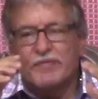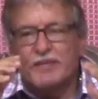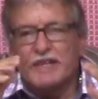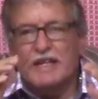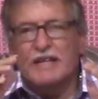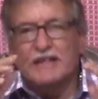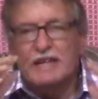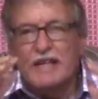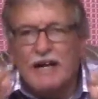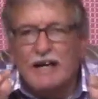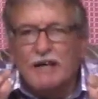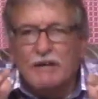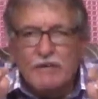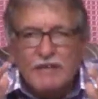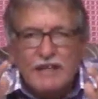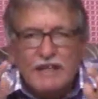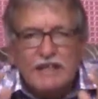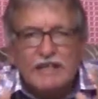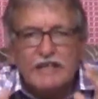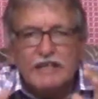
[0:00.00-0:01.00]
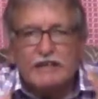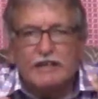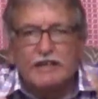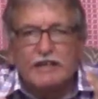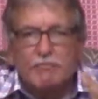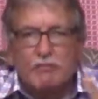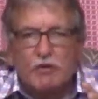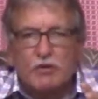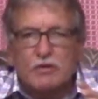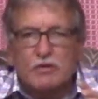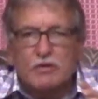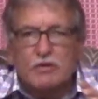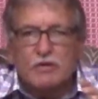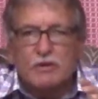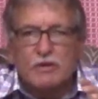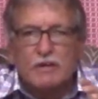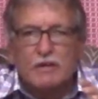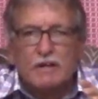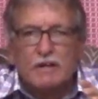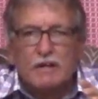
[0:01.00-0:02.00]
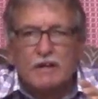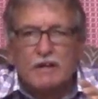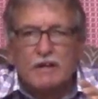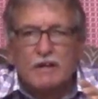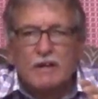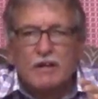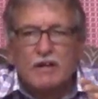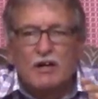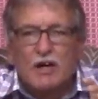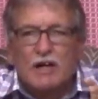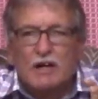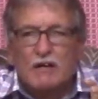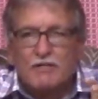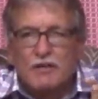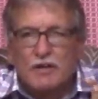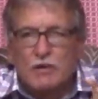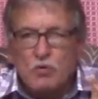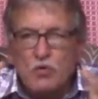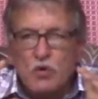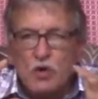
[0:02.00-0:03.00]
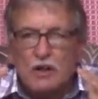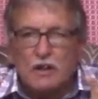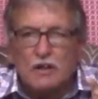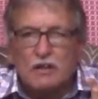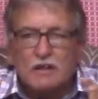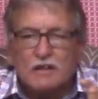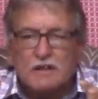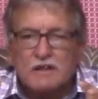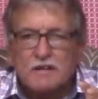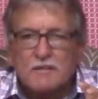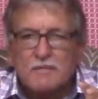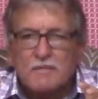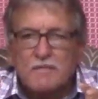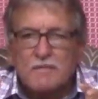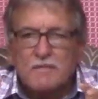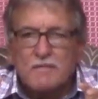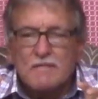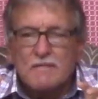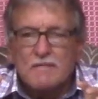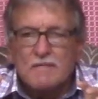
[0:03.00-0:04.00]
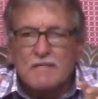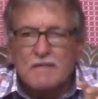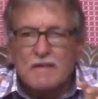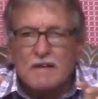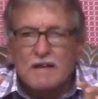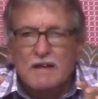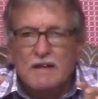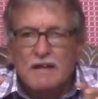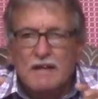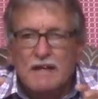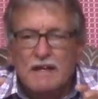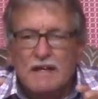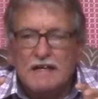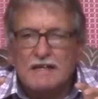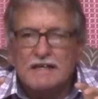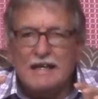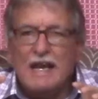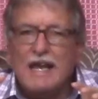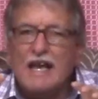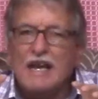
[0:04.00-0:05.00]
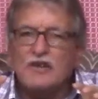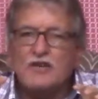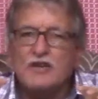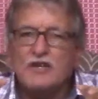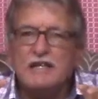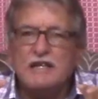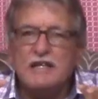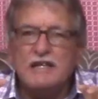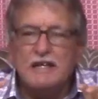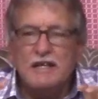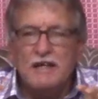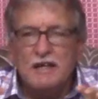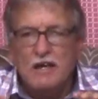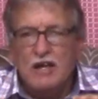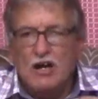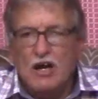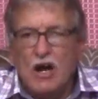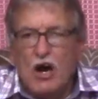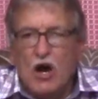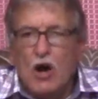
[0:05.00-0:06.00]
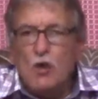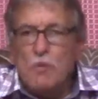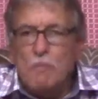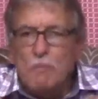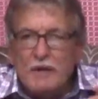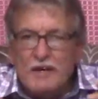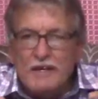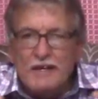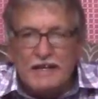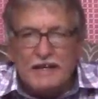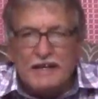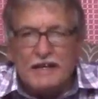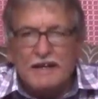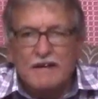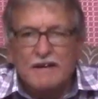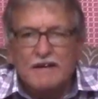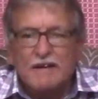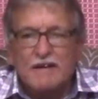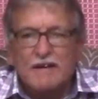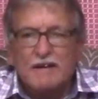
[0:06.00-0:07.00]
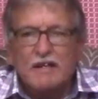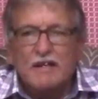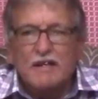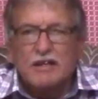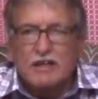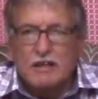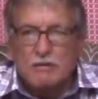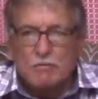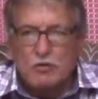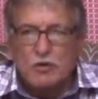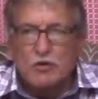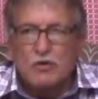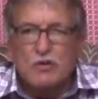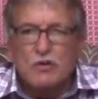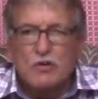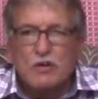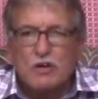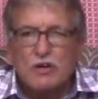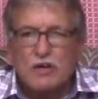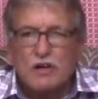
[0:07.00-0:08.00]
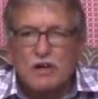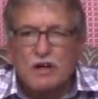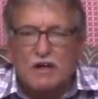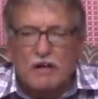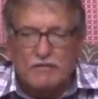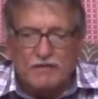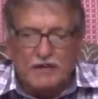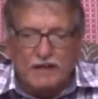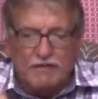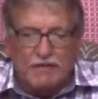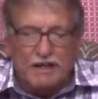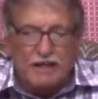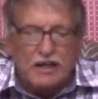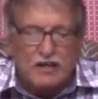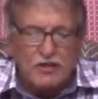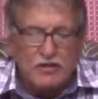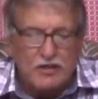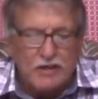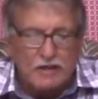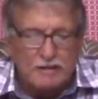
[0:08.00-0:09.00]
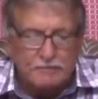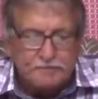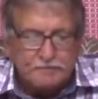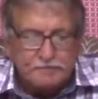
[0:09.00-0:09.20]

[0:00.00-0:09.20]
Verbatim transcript: and how the history books of the world is actually opening the book of Revelation.